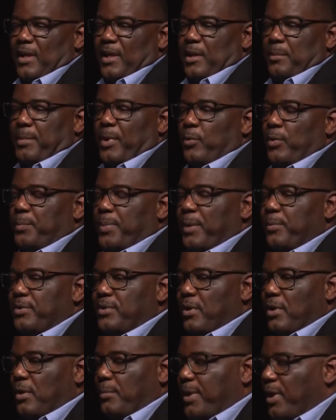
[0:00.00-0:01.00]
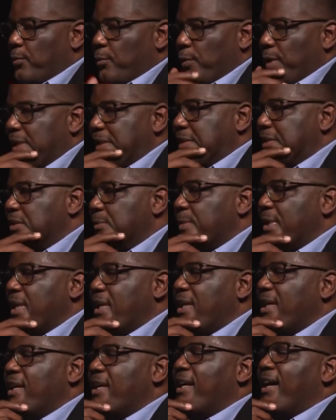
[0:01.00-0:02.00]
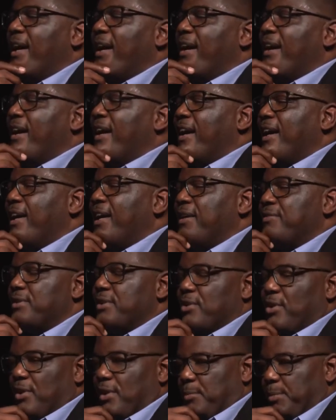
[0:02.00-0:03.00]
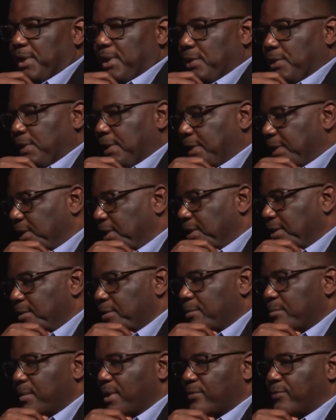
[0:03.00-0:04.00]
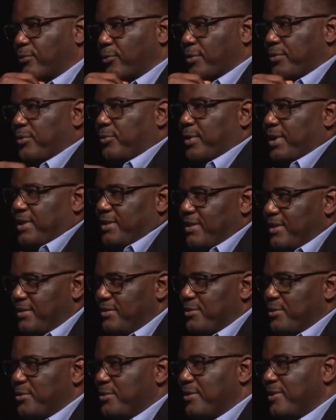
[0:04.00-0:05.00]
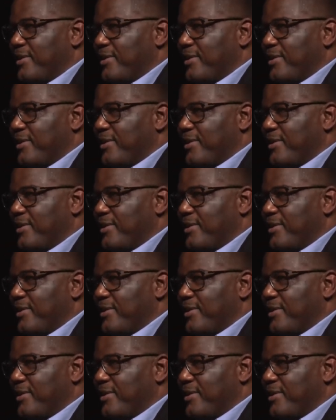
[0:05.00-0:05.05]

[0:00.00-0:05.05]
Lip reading: But when people talk about reading to me, I have to talk about my 4th grade teacher.